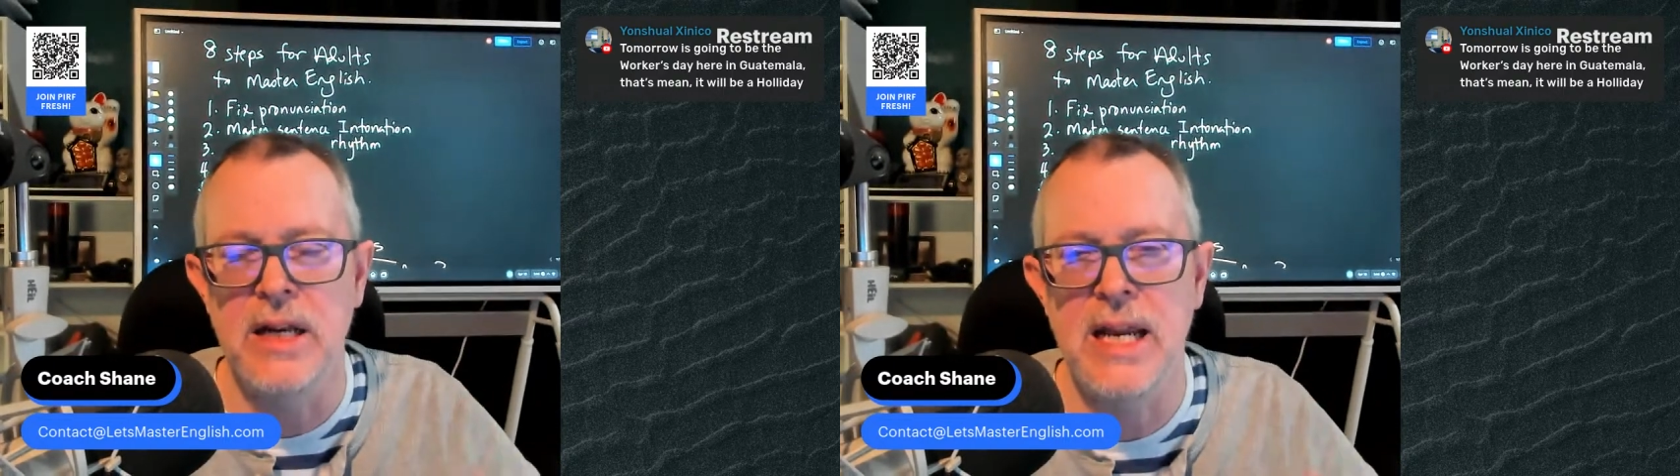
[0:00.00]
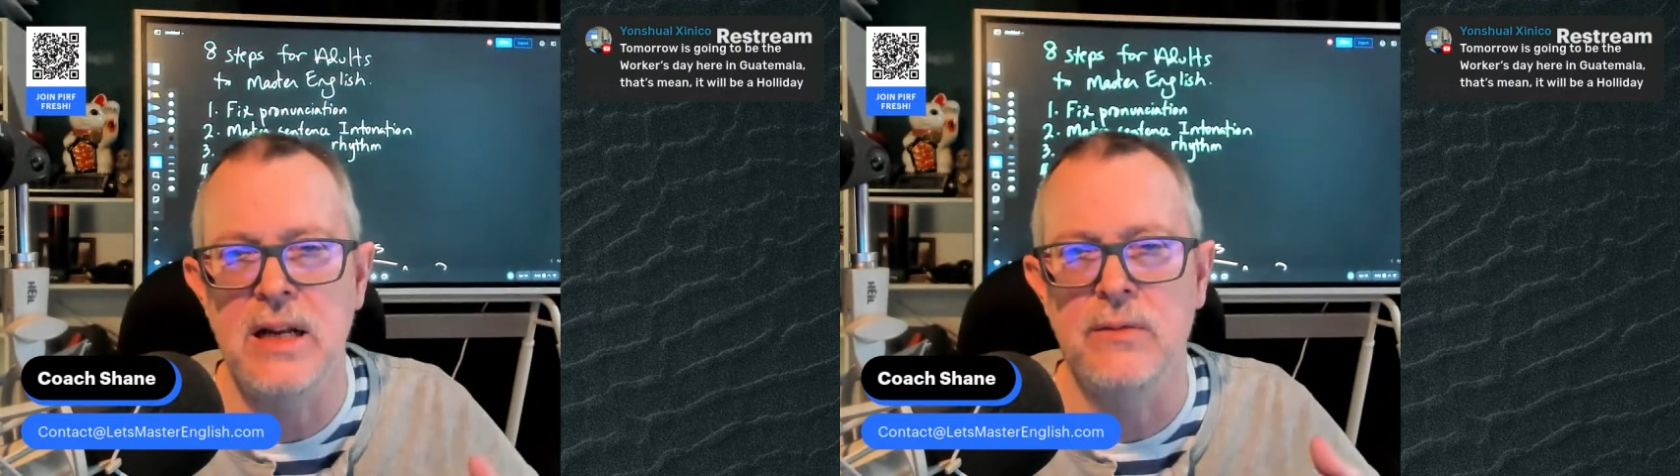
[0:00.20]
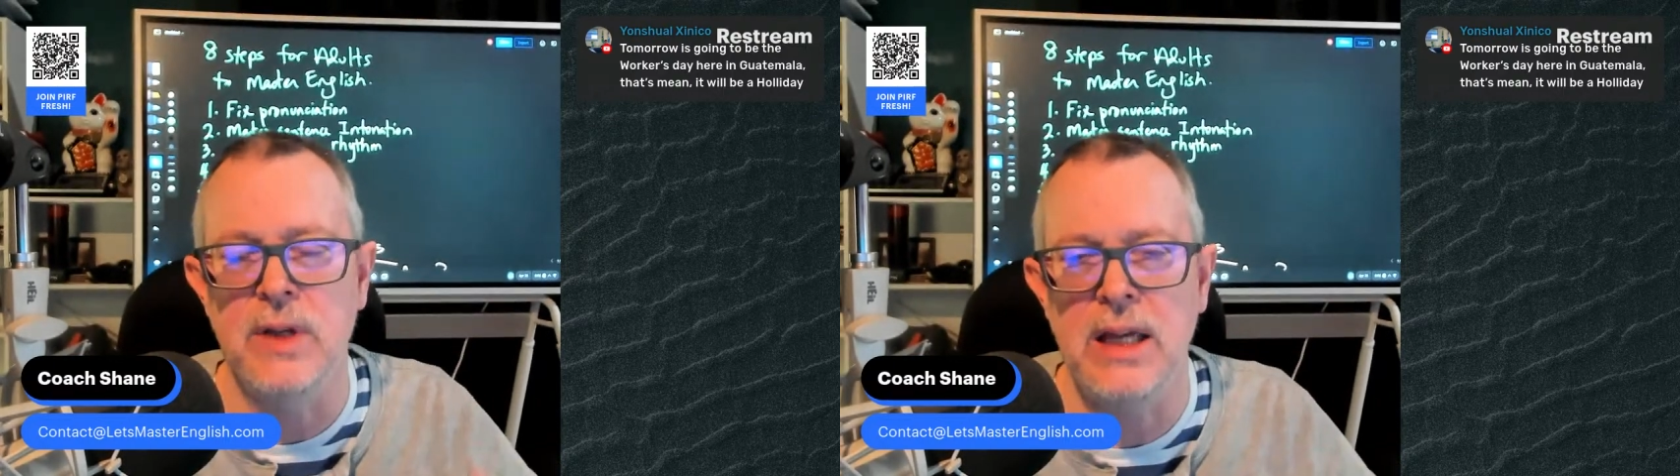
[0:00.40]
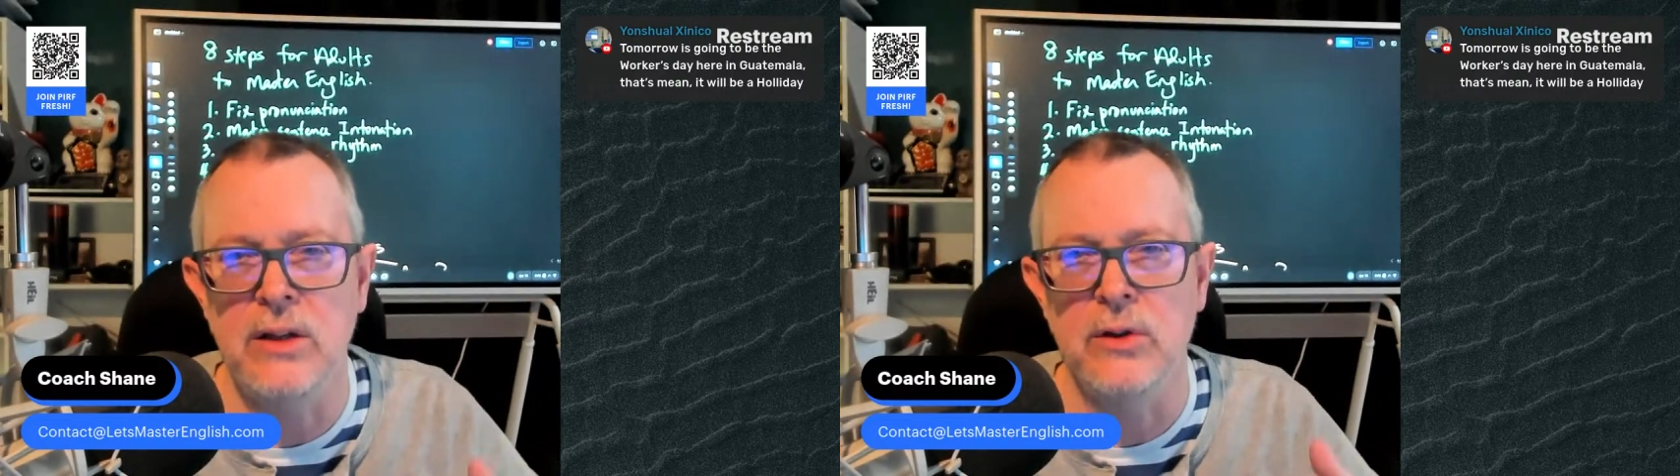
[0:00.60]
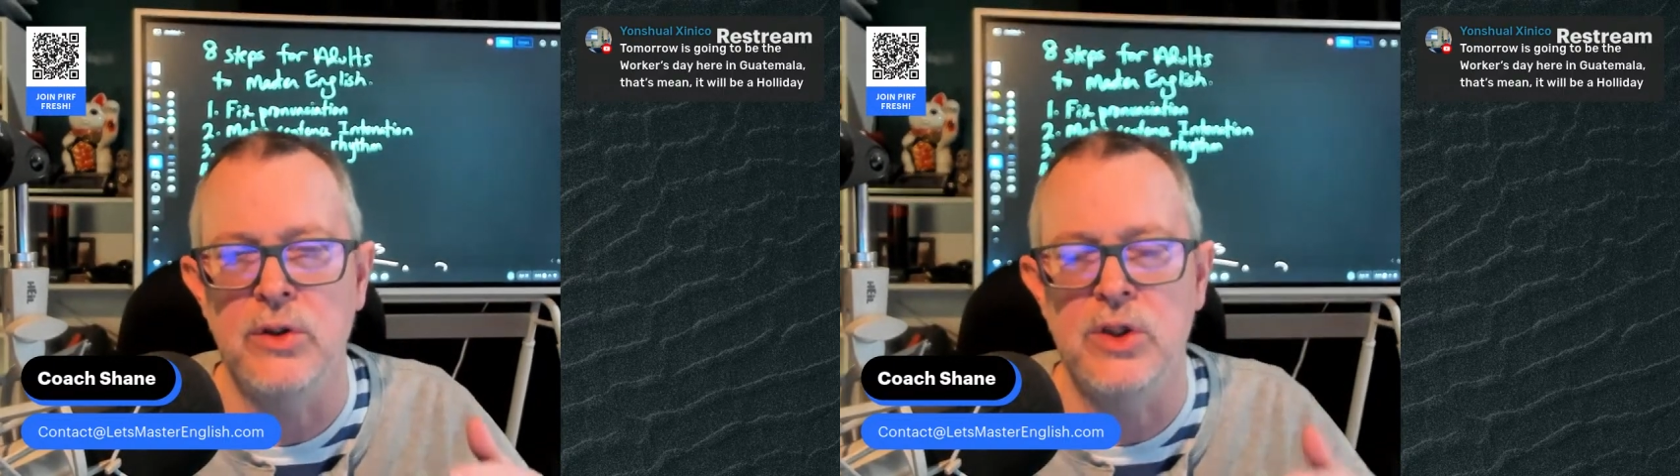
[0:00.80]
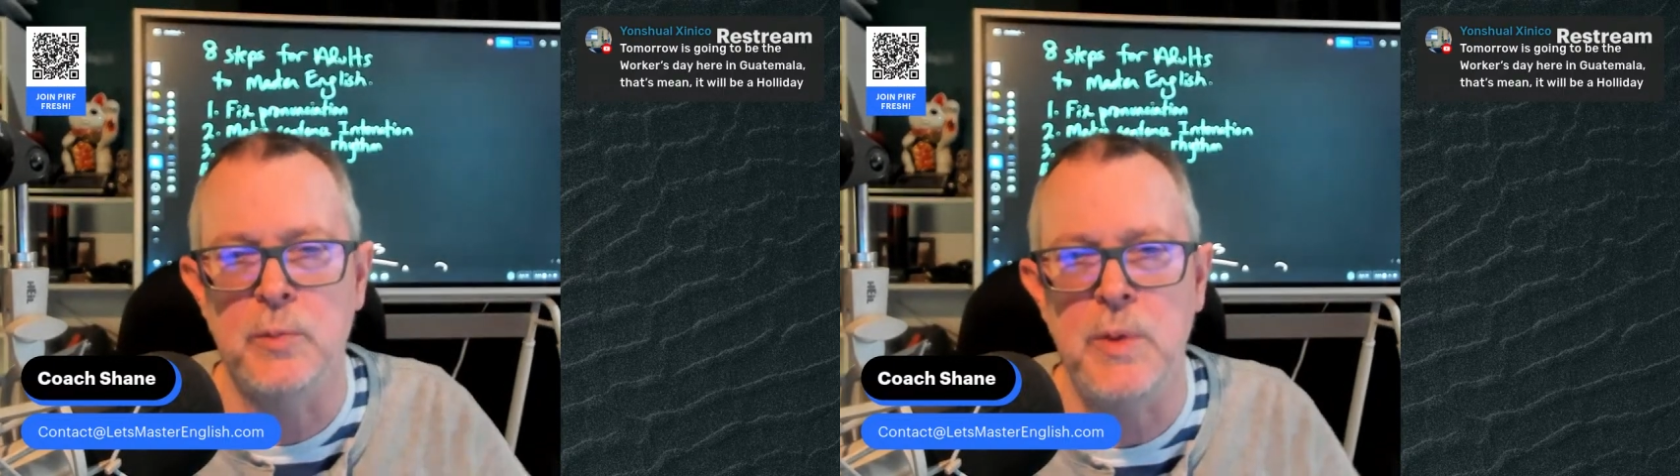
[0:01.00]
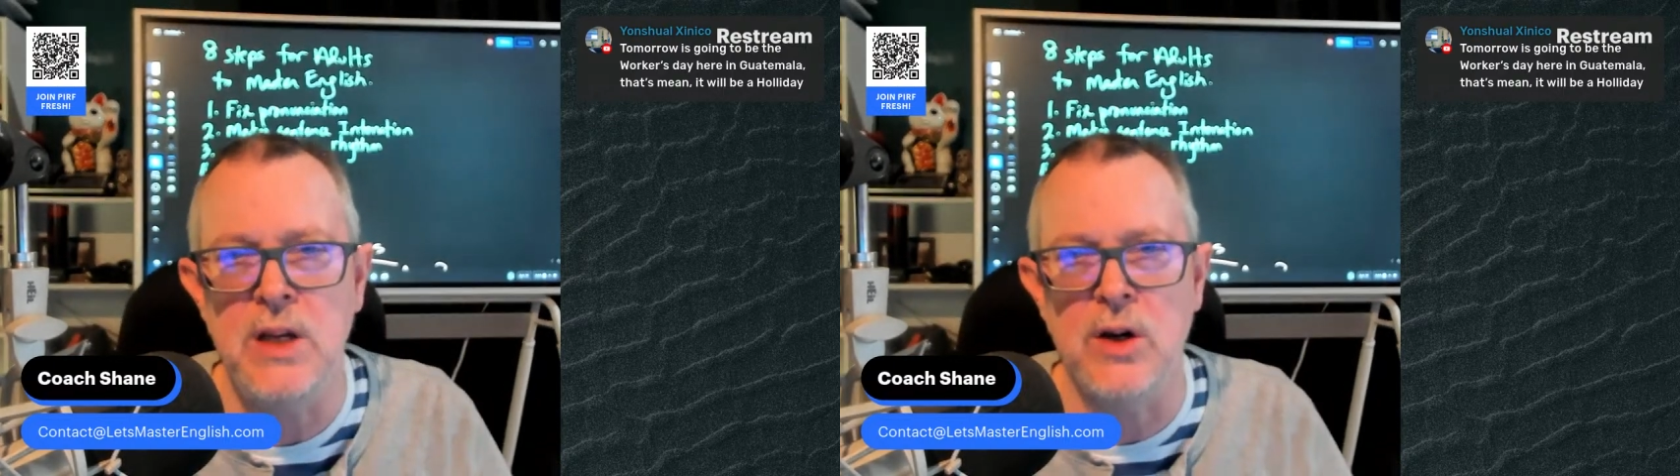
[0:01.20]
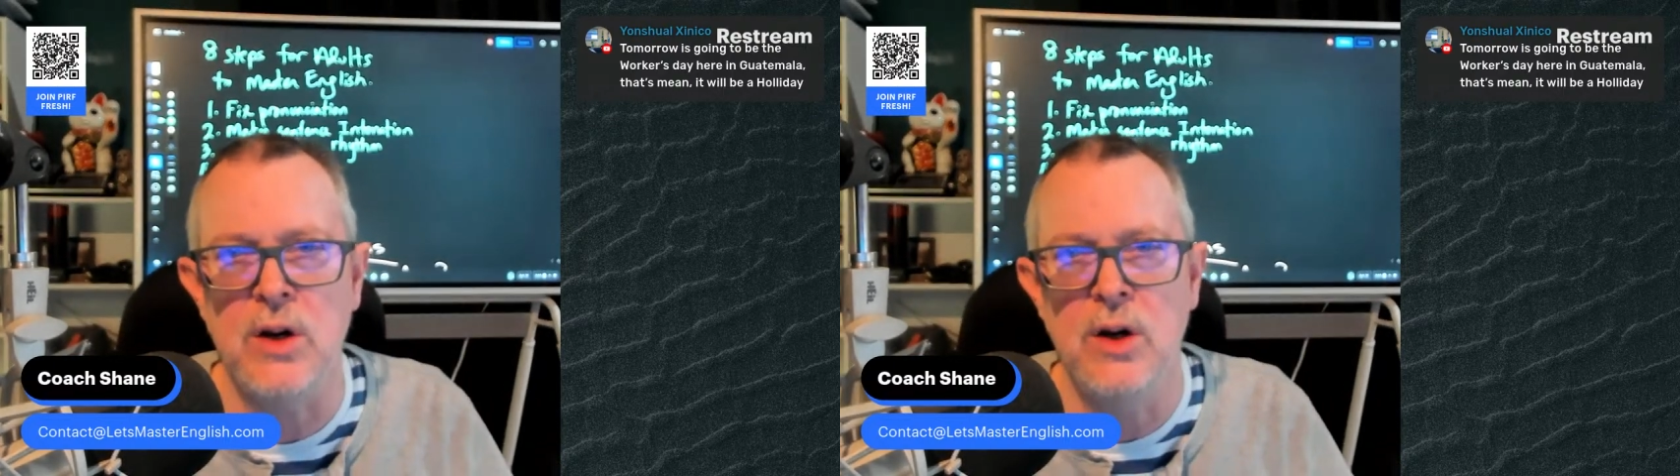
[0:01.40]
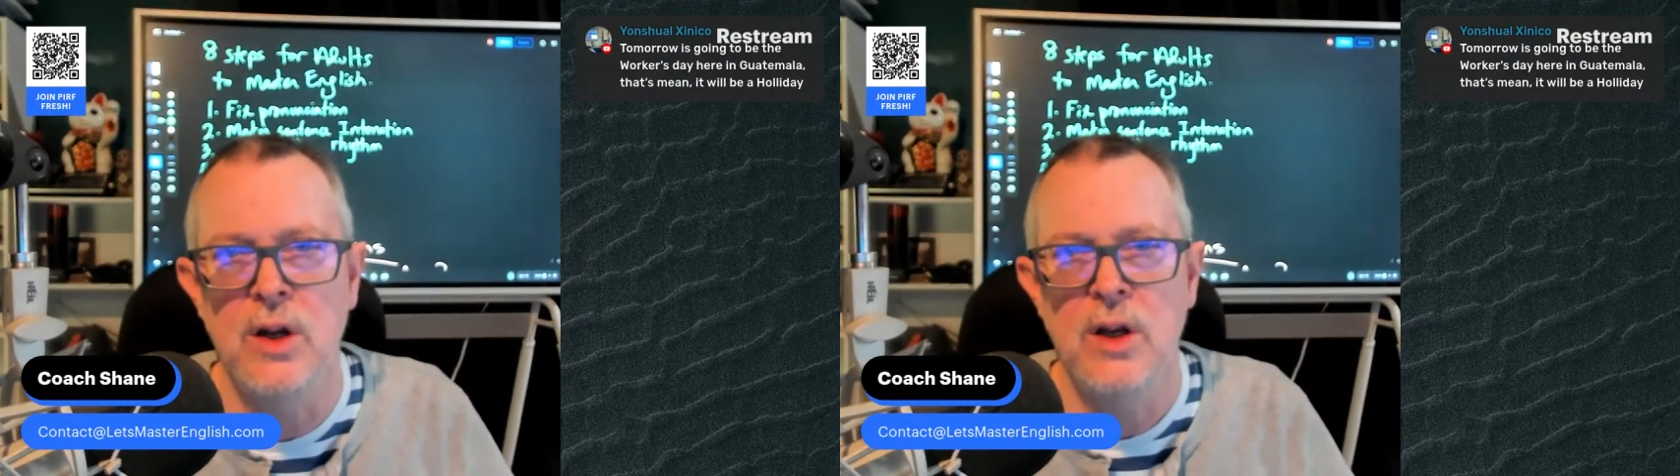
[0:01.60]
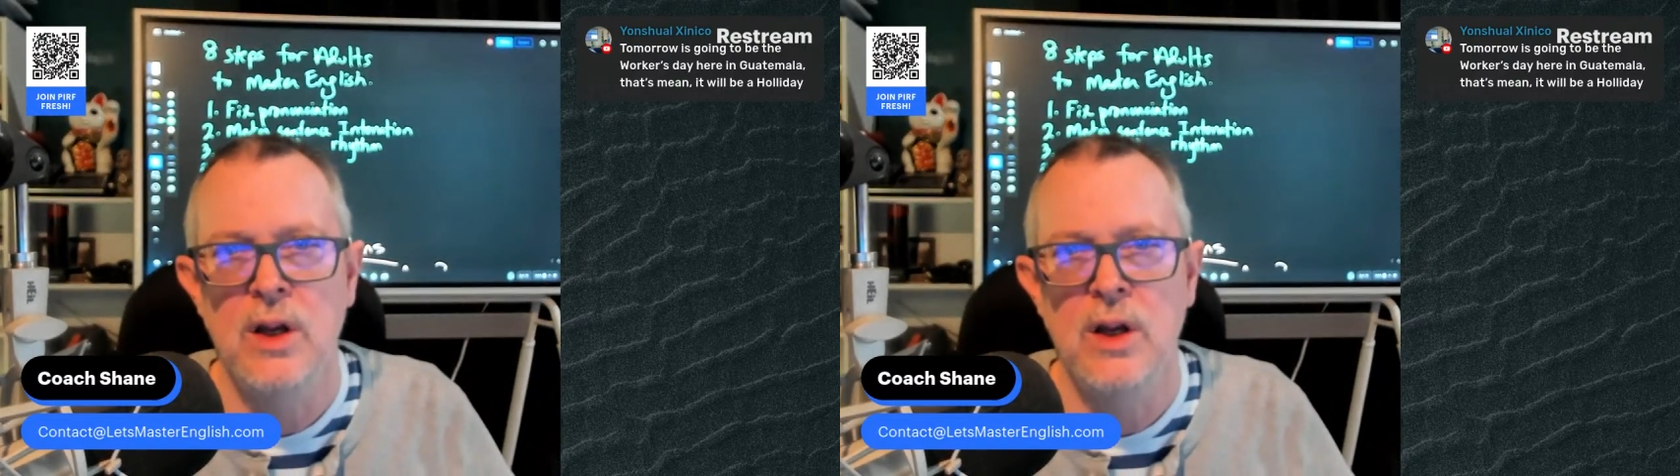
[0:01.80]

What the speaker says: native English speaker,